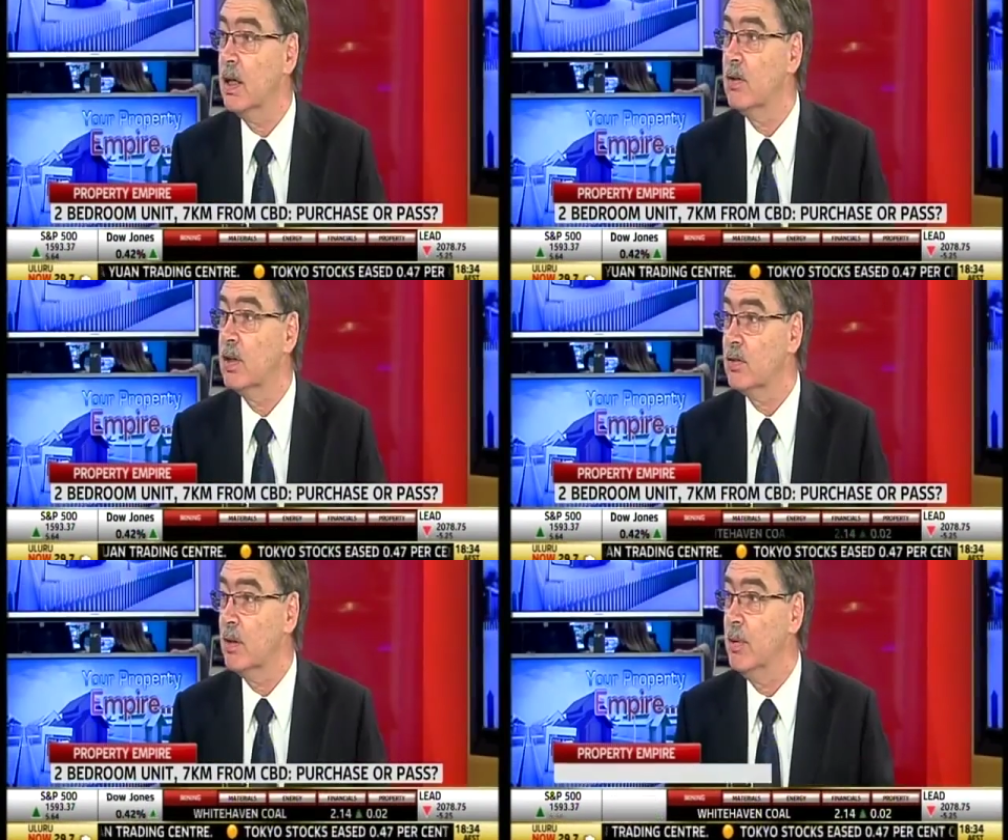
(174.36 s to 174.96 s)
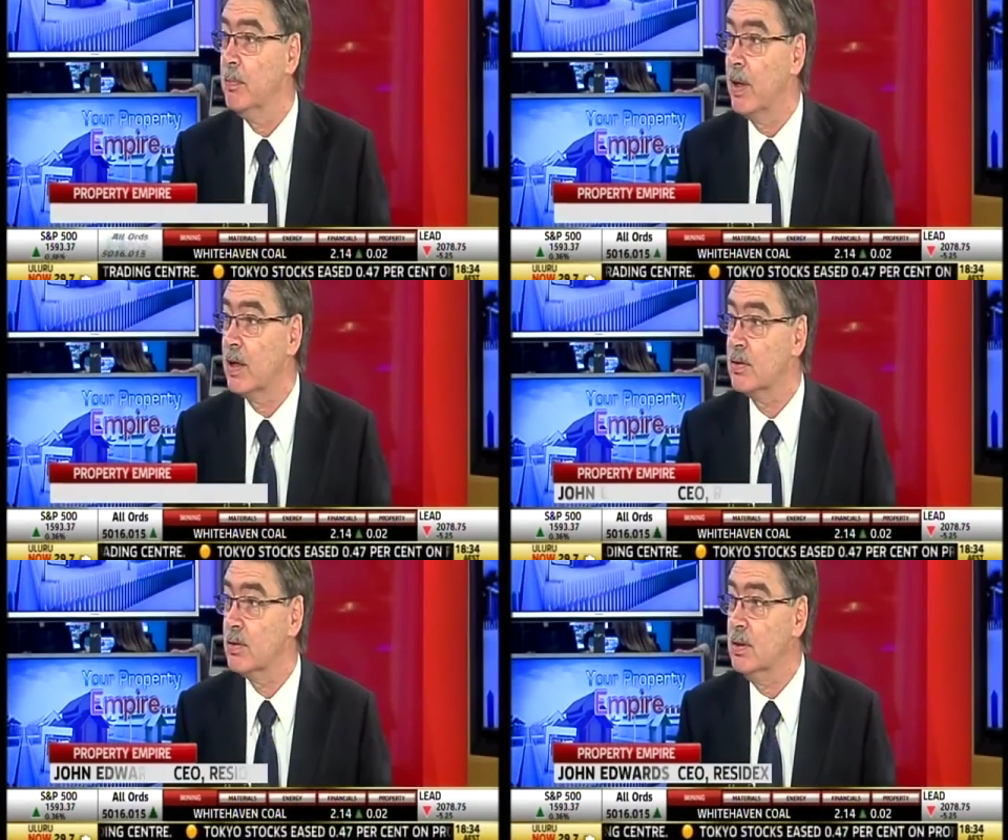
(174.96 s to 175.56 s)
having some
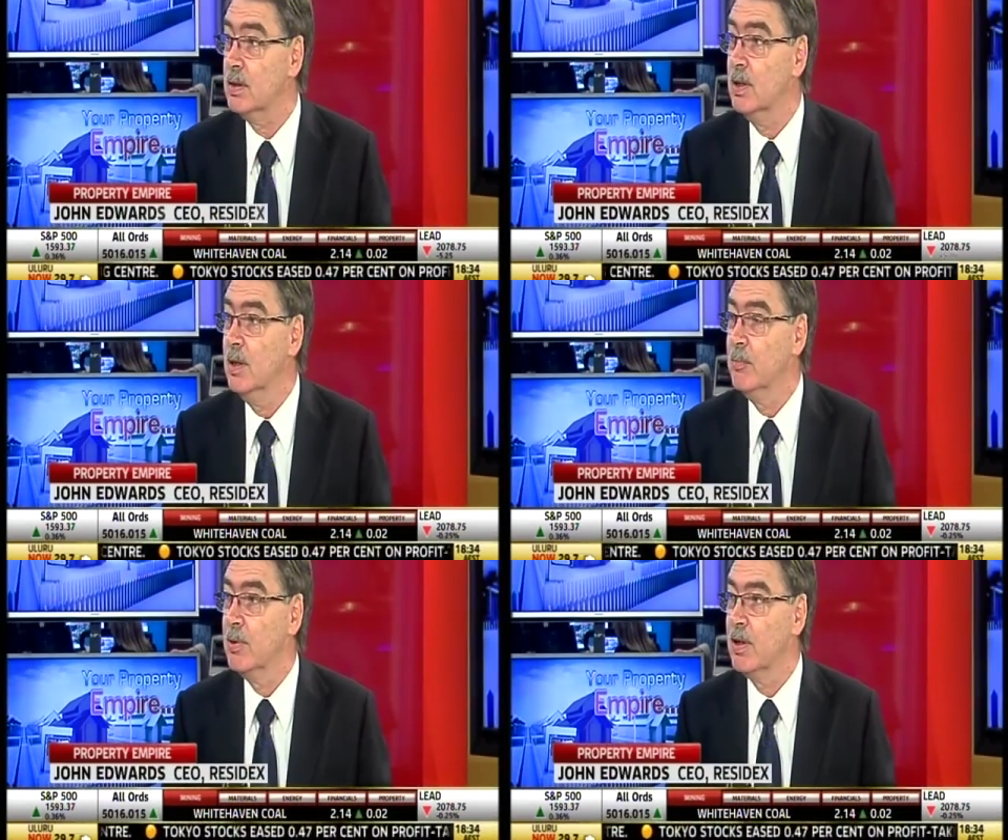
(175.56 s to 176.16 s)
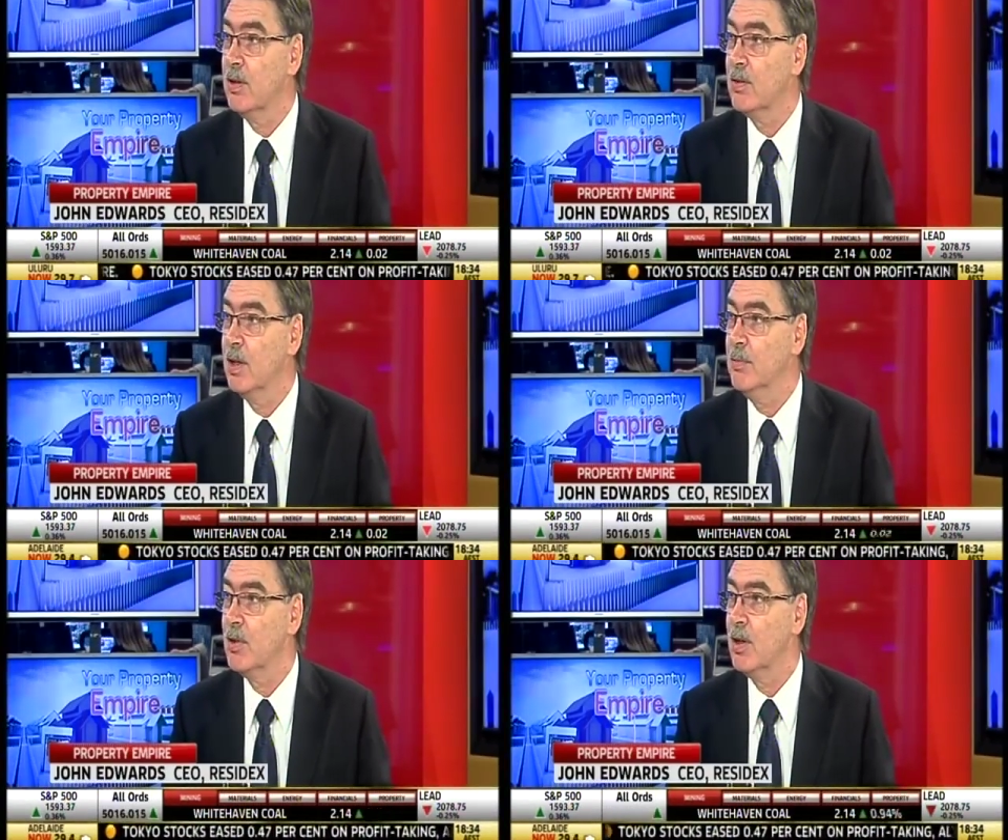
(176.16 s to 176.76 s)
impact on it, but at the
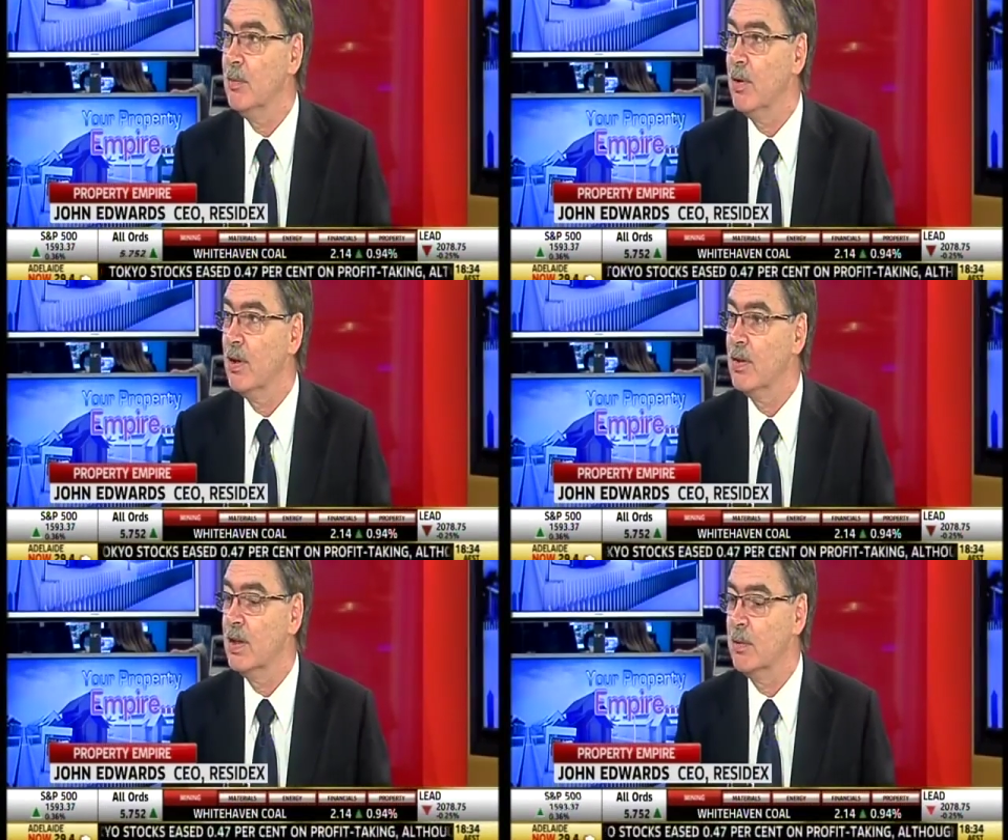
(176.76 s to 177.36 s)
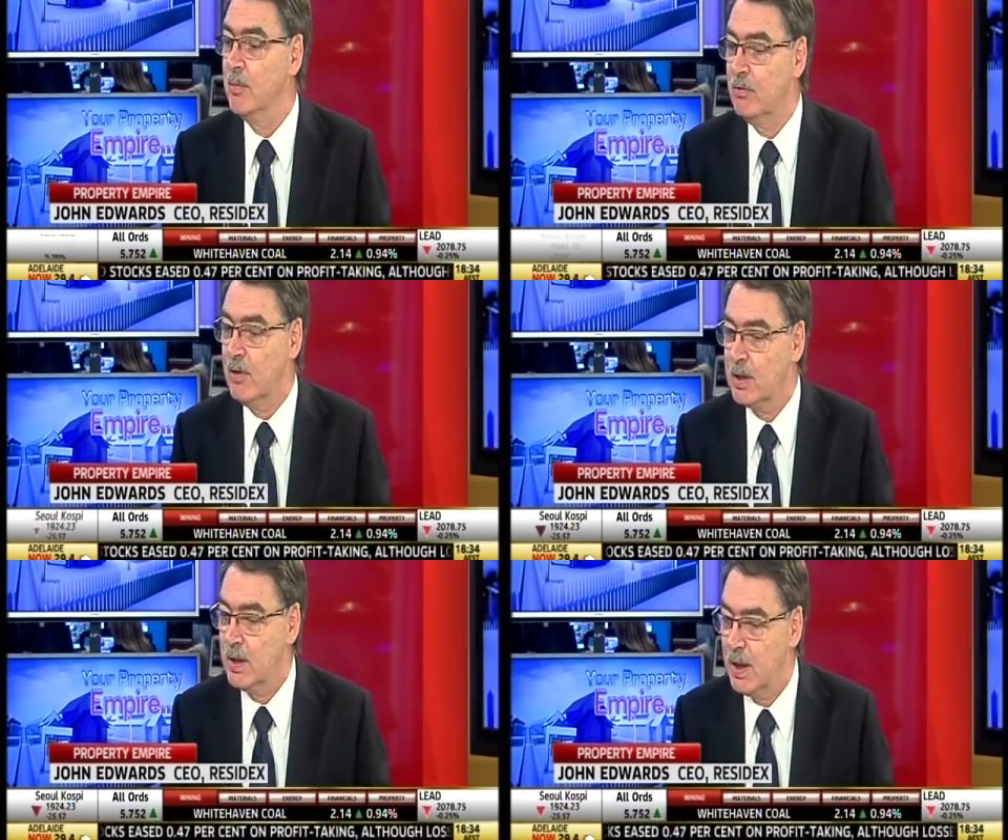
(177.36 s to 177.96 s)
same time, I think the mere
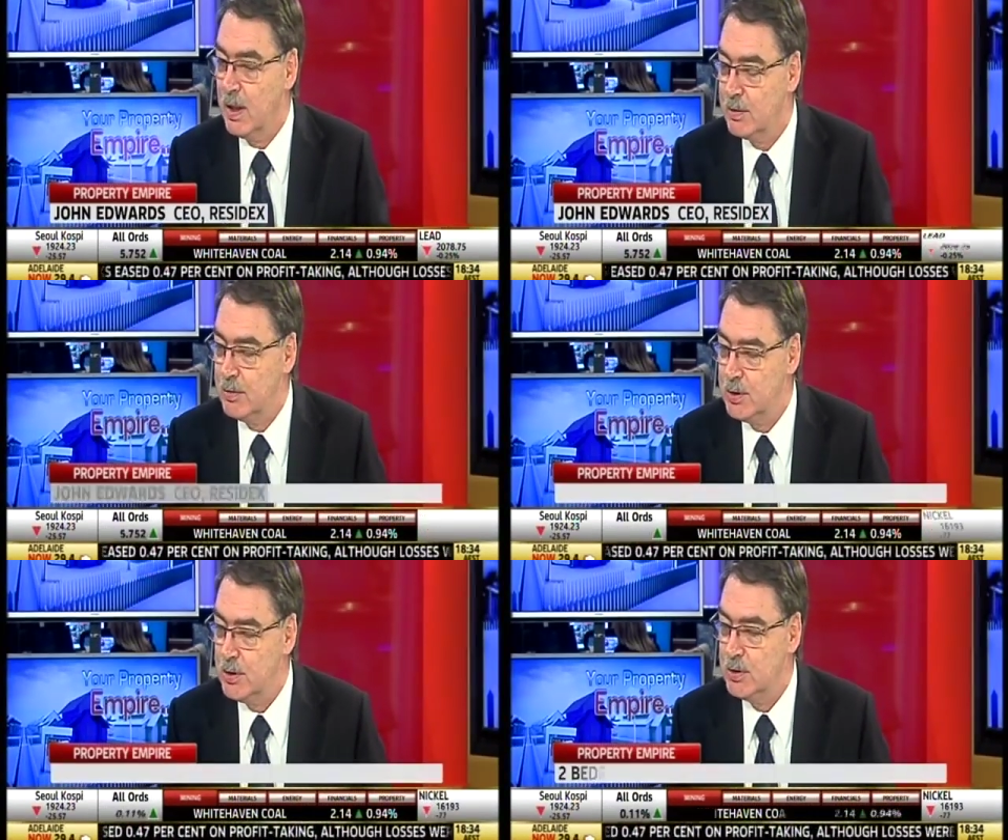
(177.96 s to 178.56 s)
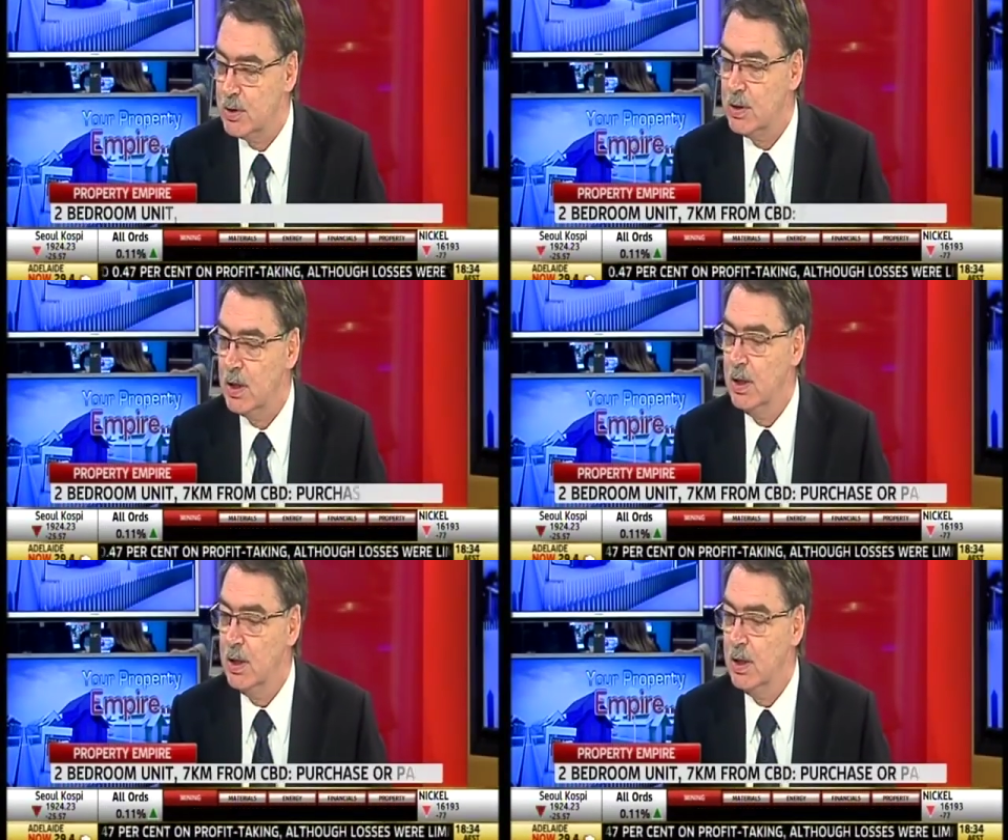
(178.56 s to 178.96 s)
fact that they had to reduce it,